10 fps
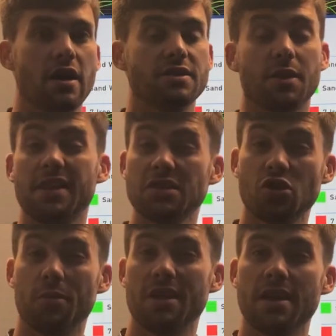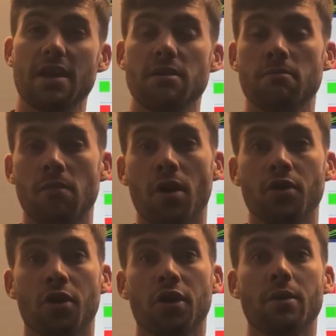So at this time of the year you might
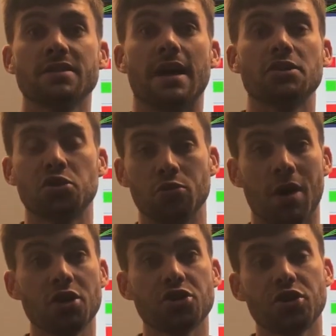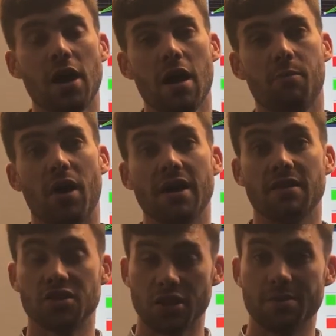not notice that too much, but in
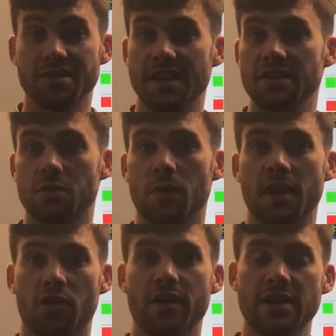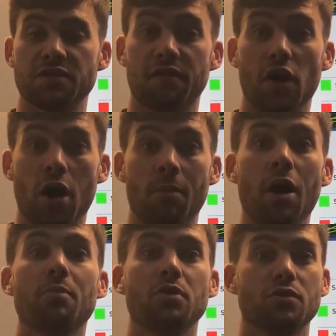the summer season when the greens firm
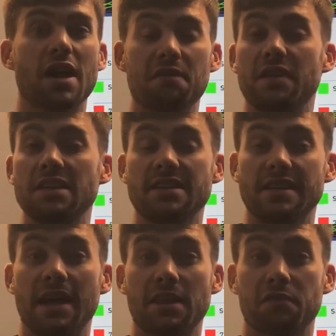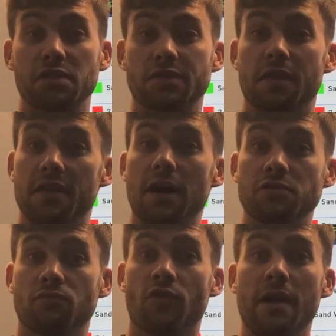up, you'll definitely see that difference of
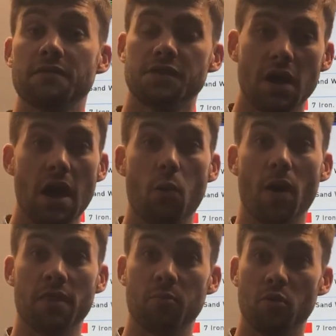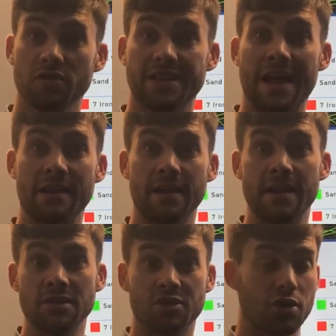1,000 revs when the ball's landing
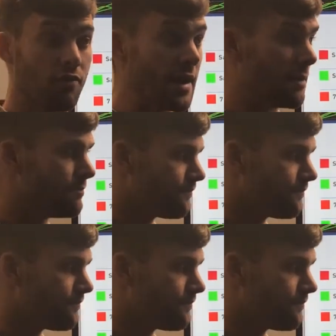into the green.